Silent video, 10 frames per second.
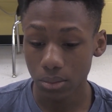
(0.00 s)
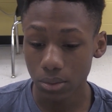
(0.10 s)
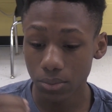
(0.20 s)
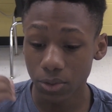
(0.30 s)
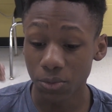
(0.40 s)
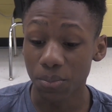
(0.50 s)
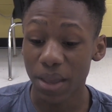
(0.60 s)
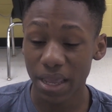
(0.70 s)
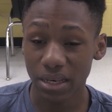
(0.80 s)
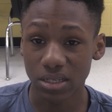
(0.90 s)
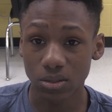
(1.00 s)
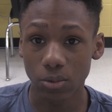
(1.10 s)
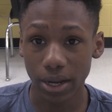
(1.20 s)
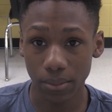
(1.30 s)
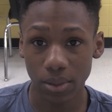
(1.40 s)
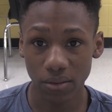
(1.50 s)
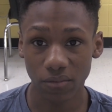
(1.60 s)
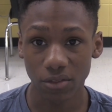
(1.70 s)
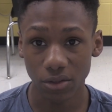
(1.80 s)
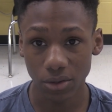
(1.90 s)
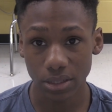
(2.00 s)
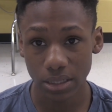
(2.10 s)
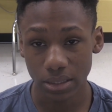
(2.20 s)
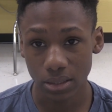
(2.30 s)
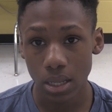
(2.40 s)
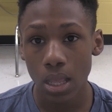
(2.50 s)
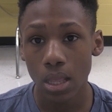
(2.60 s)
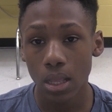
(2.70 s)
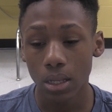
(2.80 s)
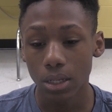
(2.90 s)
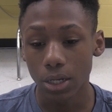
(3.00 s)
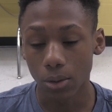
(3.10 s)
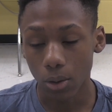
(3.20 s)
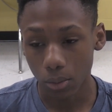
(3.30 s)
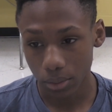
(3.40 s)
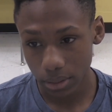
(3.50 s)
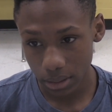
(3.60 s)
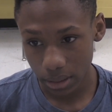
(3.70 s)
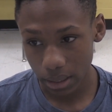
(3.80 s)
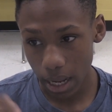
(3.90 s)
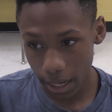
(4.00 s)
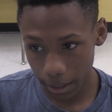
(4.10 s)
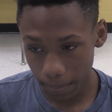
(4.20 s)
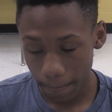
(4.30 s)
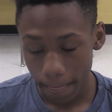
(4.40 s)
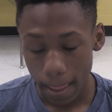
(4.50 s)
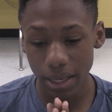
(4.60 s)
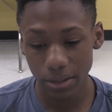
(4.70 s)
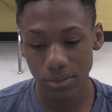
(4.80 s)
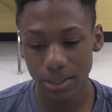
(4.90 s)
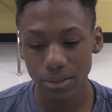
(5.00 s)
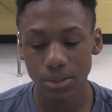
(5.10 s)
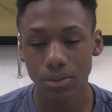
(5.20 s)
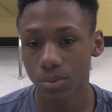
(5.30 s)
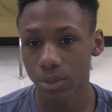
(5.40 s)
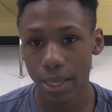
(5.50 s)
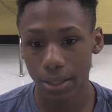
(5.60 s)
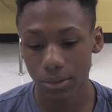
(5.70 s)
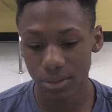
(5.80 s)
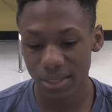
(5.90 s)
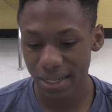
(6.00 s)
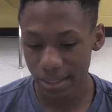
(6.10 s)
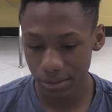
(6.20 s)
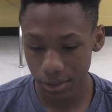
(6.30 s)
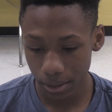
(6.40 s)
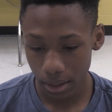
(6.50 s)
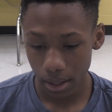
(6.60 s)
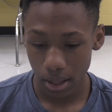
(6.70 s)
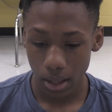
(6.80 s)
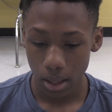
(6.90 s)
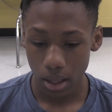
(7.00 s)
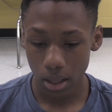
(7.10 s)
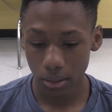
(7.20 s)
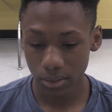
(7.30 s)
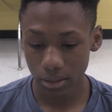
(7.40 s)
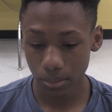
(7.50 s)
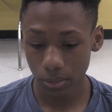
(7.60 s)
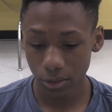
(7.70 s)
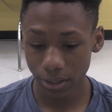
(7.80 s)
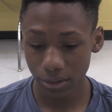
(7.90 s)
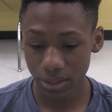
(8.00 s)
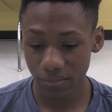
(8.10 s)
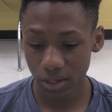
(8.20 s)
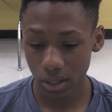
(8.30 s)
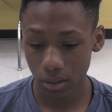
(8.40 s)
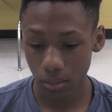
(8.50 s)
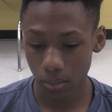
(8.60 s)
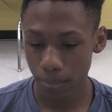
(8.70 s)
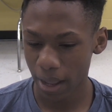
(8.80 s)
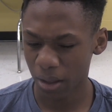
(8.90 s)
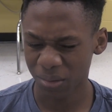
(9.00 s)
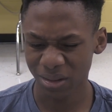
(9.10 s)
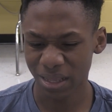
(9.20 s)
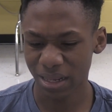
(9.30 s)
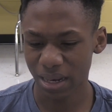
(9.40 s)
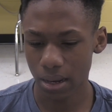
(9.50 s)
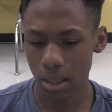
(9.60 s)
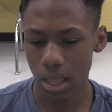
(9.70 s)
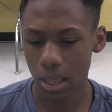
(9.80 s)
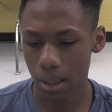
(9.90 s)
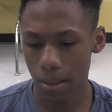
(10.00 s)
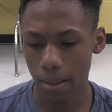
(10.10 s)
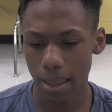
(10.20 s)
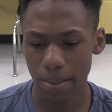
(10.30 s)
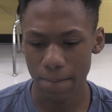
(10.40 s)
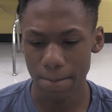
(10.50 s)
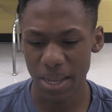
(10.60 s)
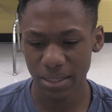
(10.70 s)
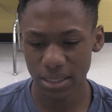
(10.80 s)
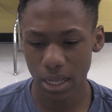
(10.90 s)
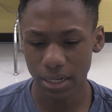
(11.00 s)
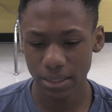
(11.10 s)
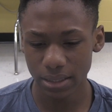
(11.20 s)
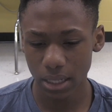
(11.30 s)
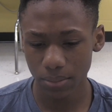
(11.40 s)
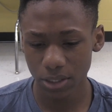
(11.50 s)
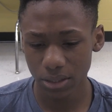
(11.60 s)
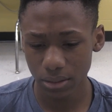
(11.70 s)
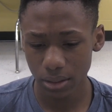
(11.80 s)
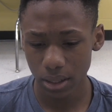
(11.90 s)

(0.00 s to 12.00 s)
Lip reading: YouTube main is recommended for 13-year-olds and higher. We can't use that excuse. We can't use that either. Some creators have talked about getting a mixed audience option.